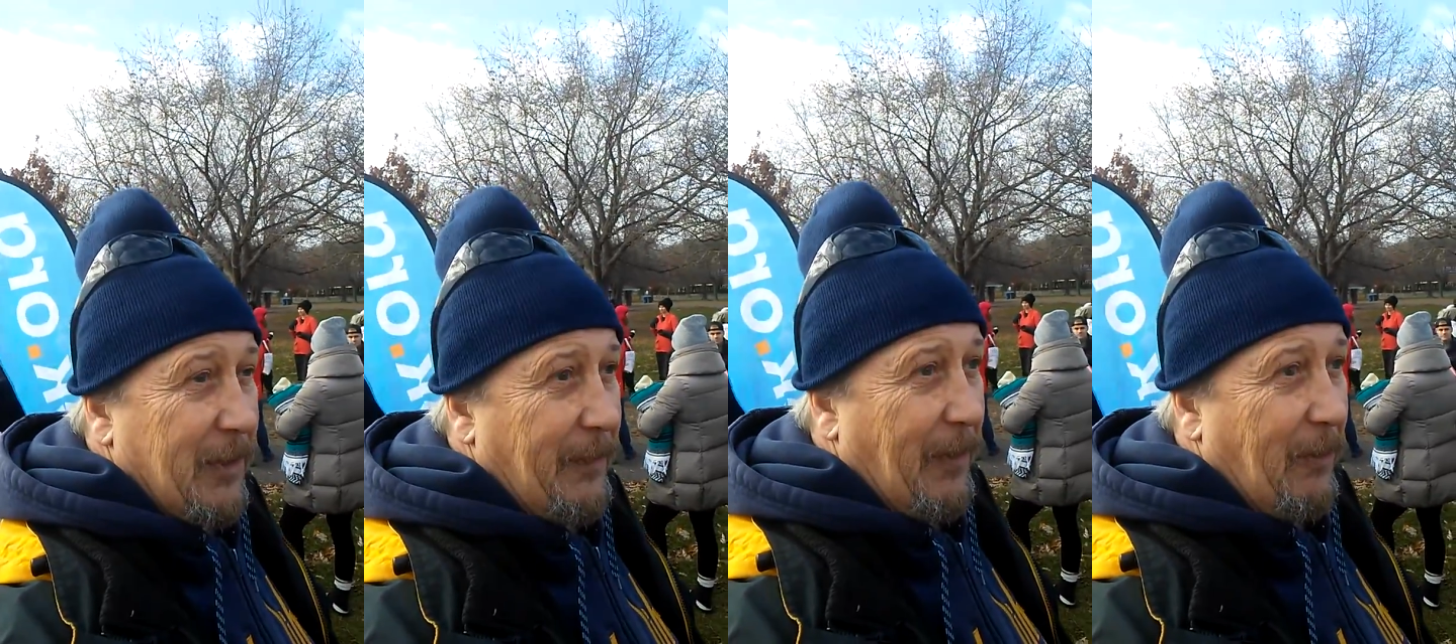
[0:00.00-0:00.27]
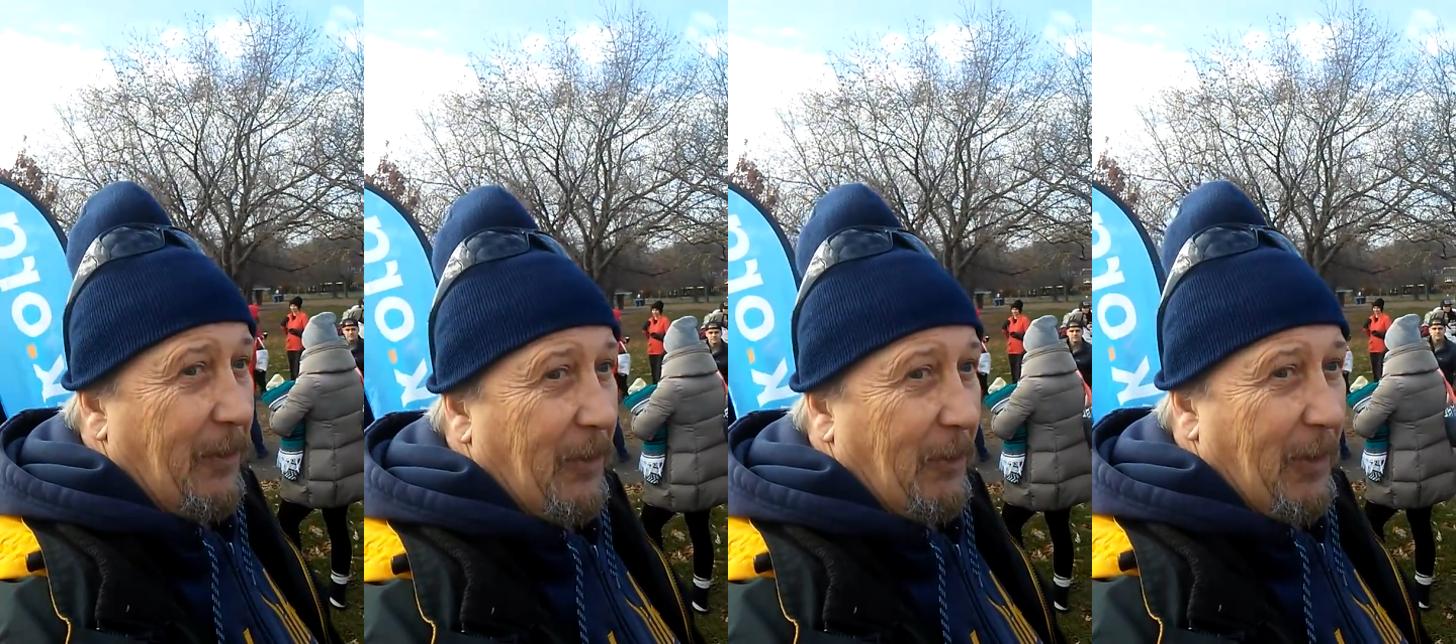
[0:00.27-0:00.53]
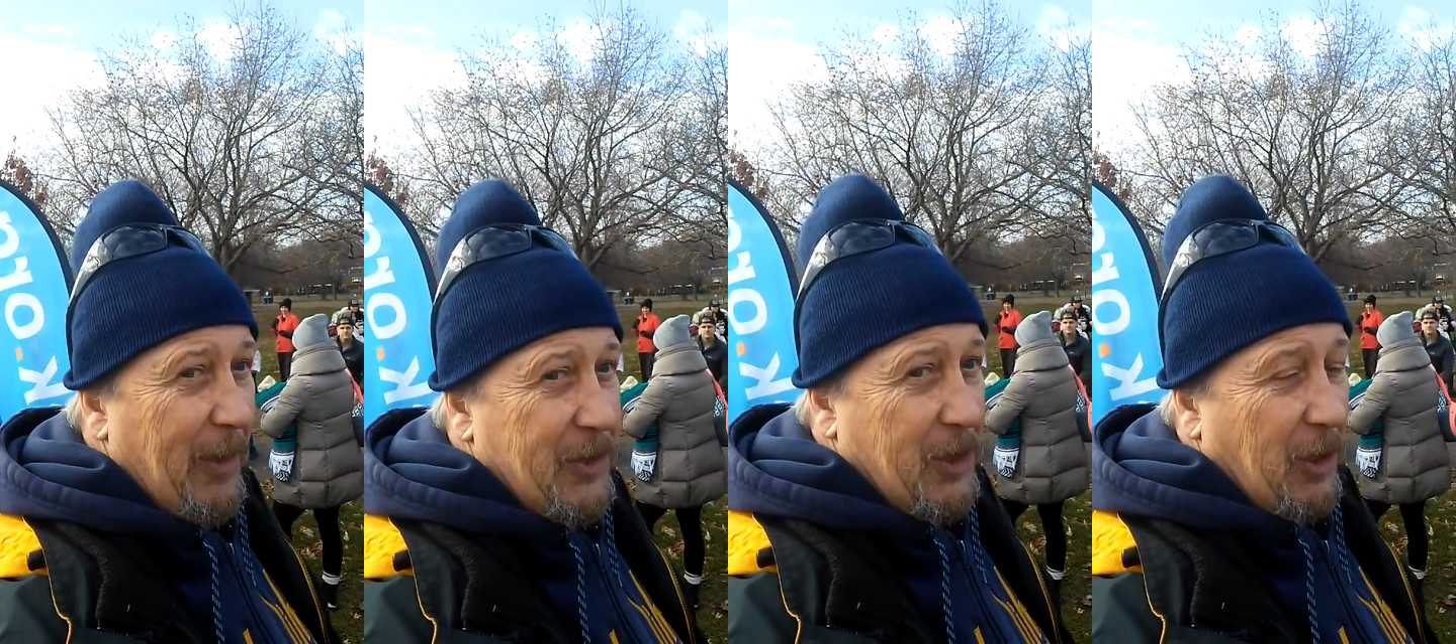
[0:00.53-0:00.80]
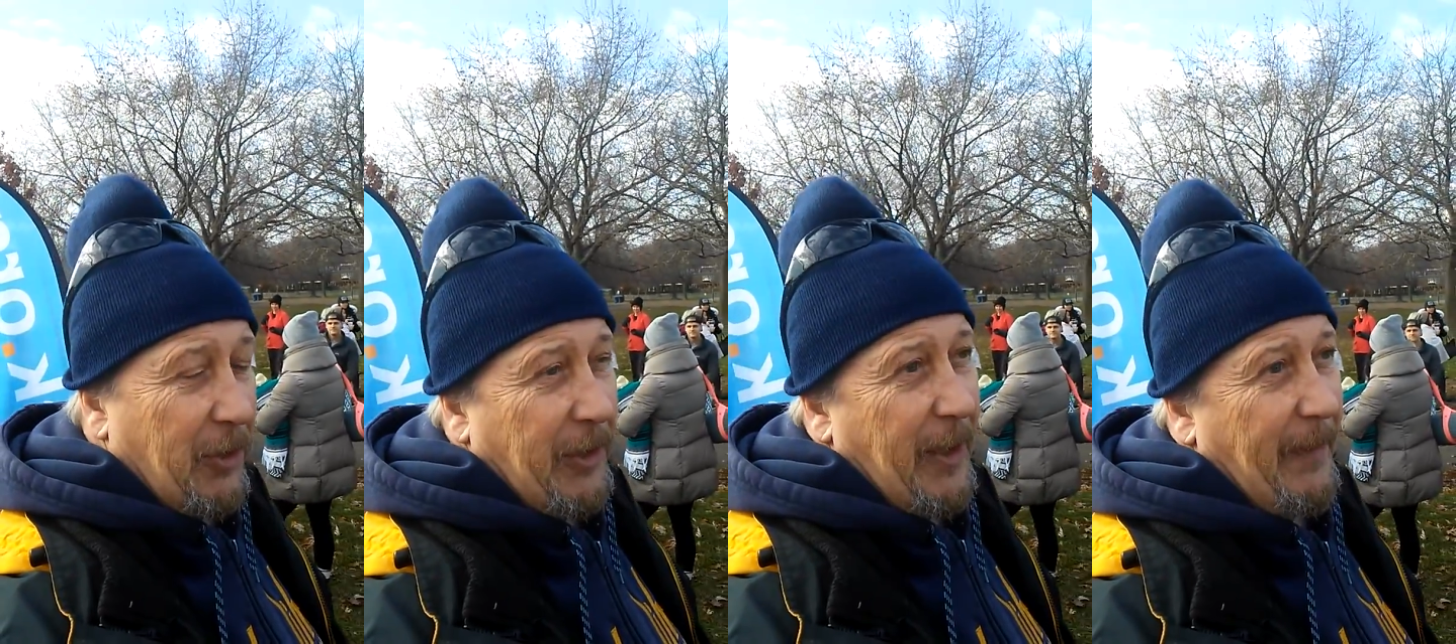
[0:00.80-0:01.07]
With the wind
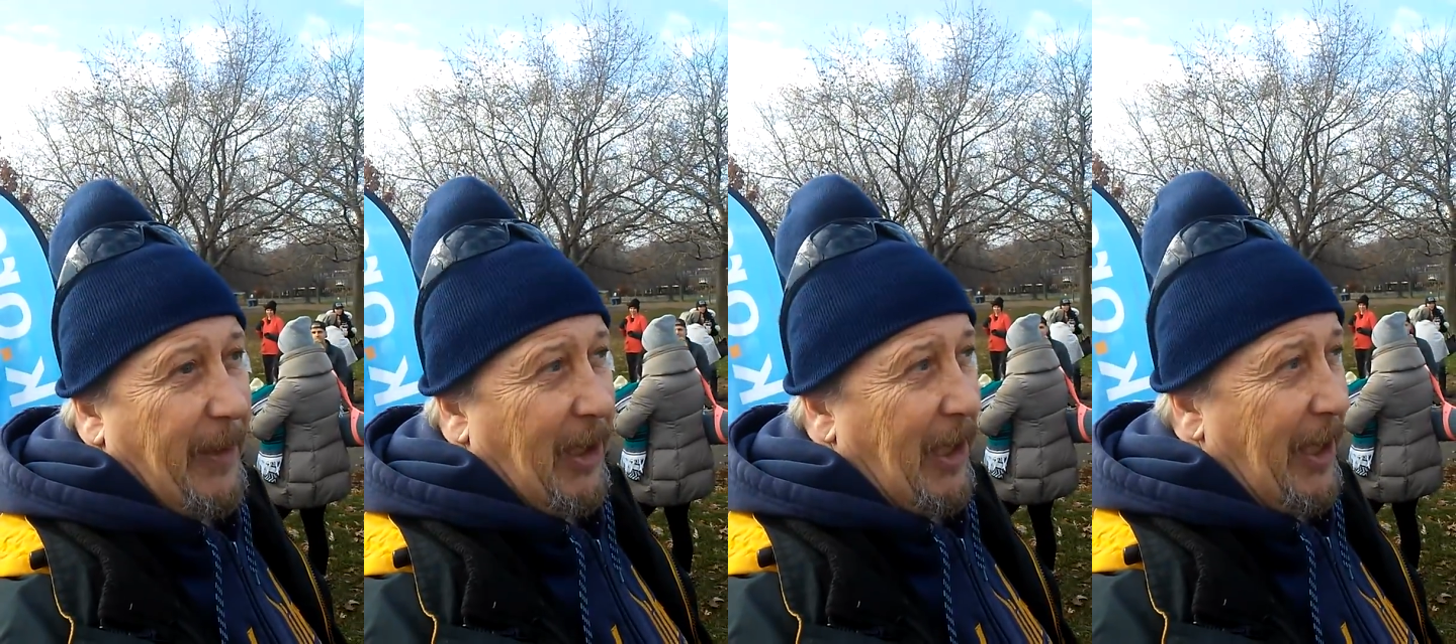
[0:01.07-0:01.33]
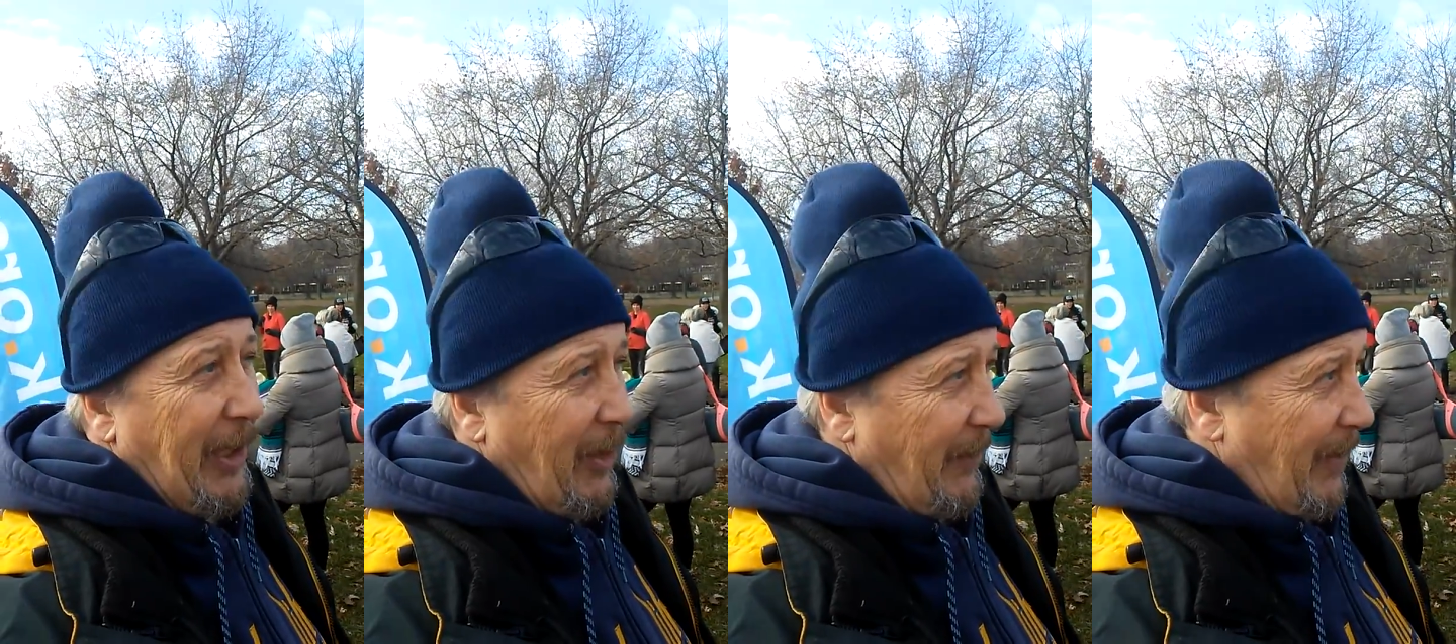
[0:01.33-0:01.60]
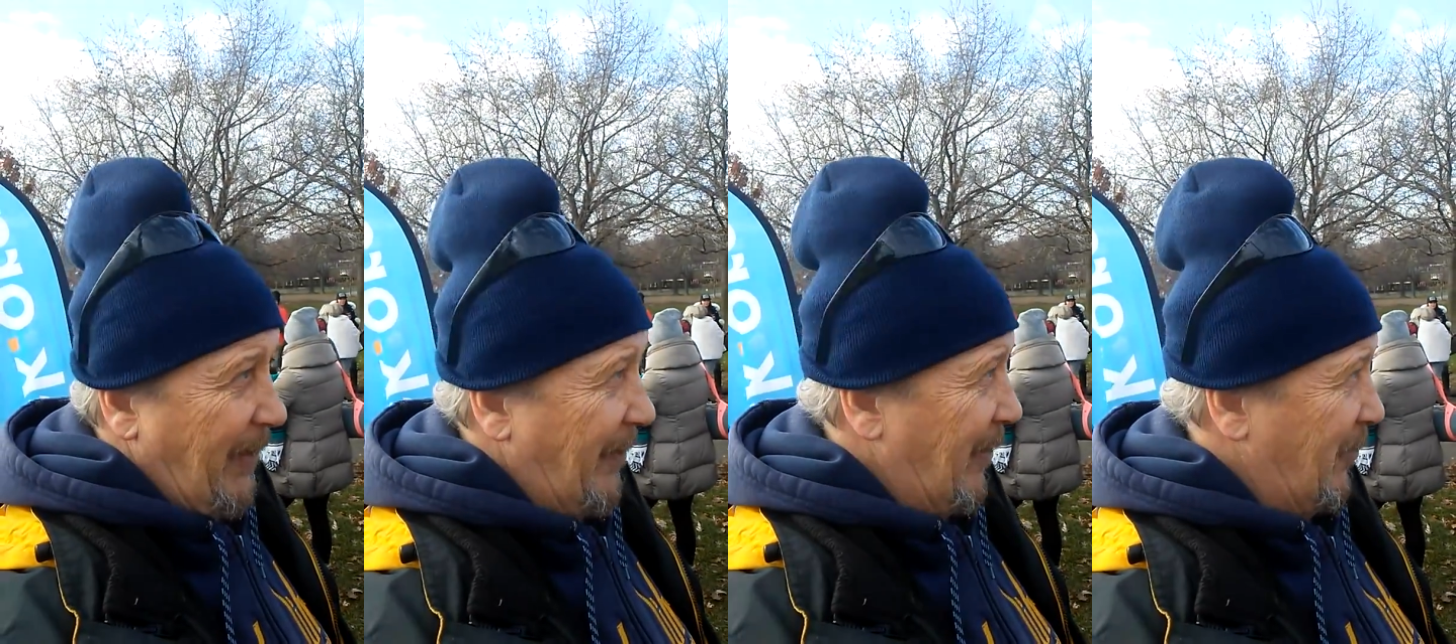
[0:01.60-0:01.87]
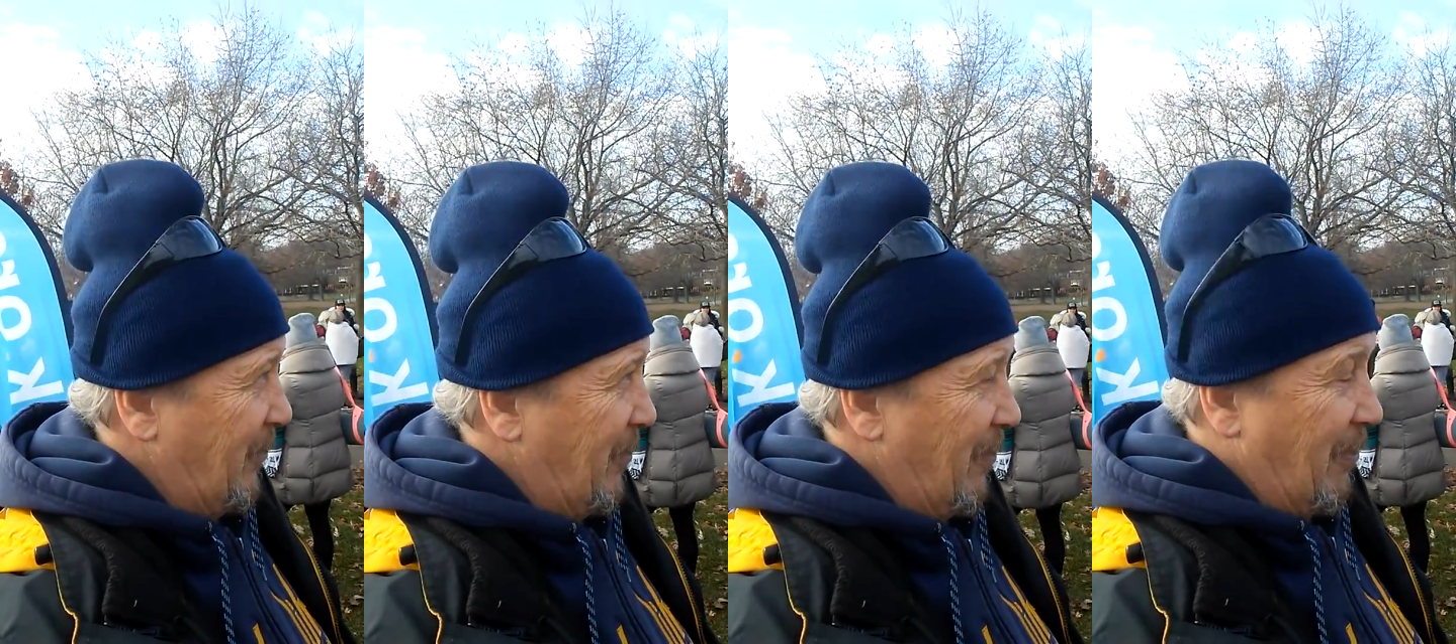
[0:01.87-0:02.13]
chill down by the lake, it'll be
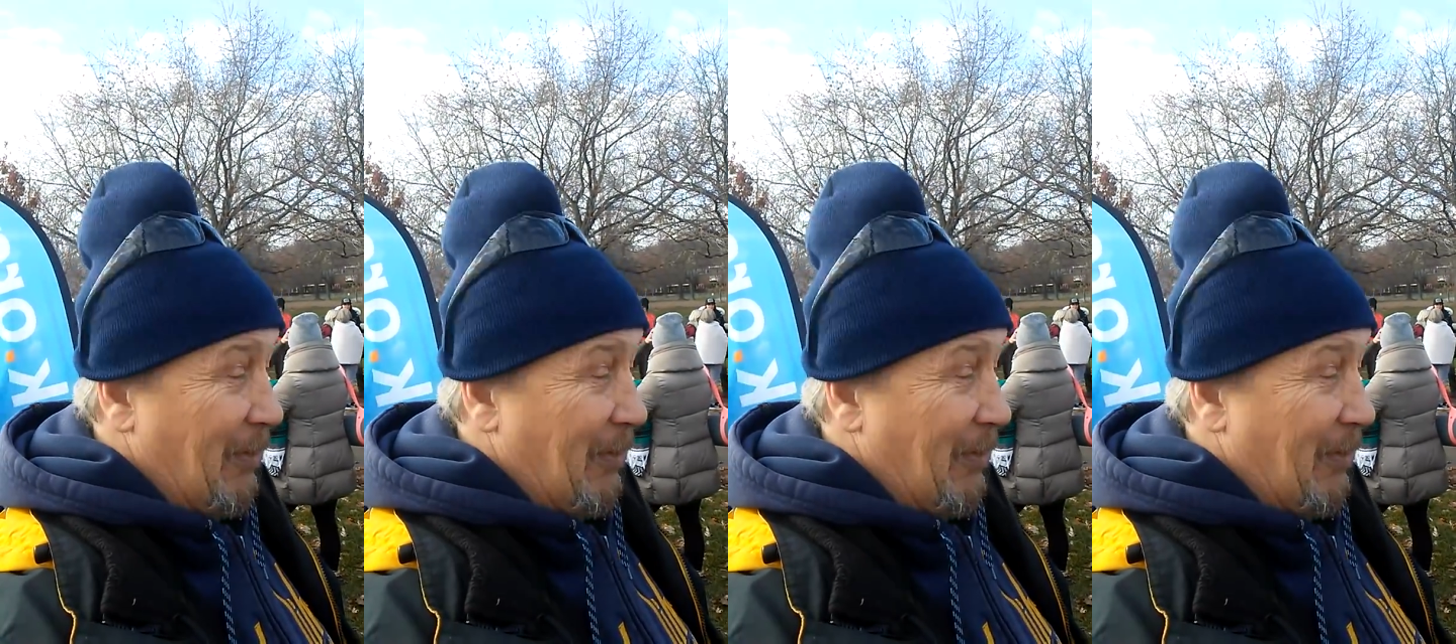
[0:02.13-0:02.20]
about